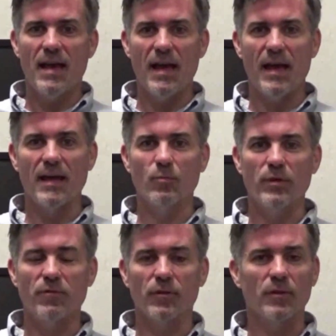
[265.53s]
And
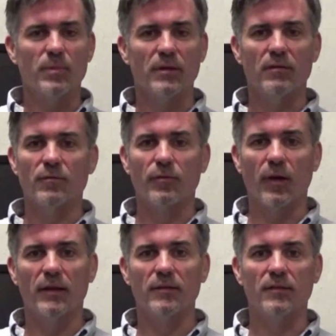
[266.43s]
we've really been
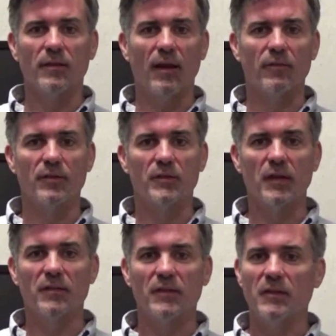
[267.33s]
friends ever
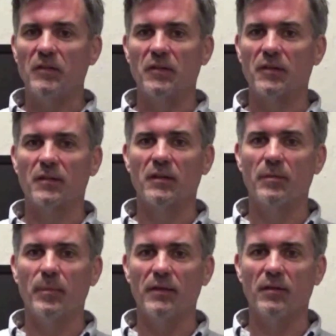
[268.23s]
since. He's just an
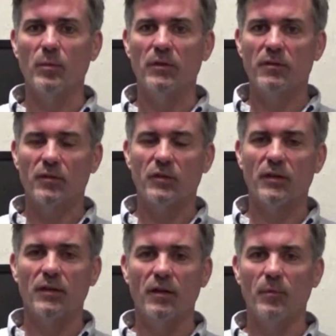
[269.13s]
amazing
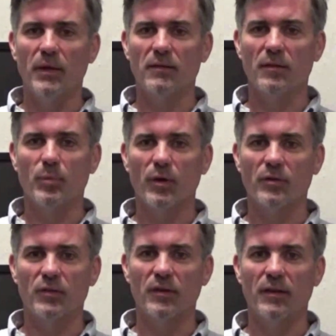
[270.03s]
musician, an amazing
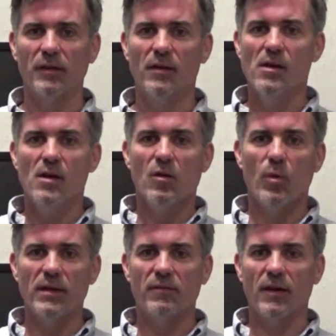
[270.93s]
person, and
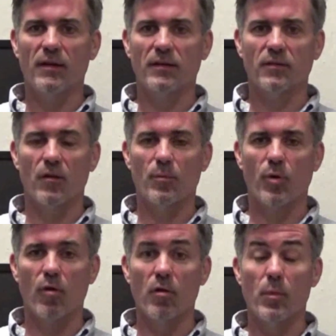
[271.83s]
when he invited us on the
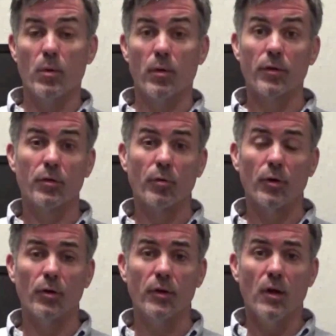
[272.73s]
program, we were
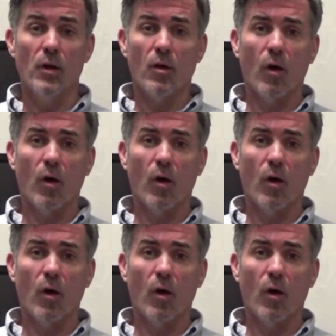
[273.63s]
thrilled.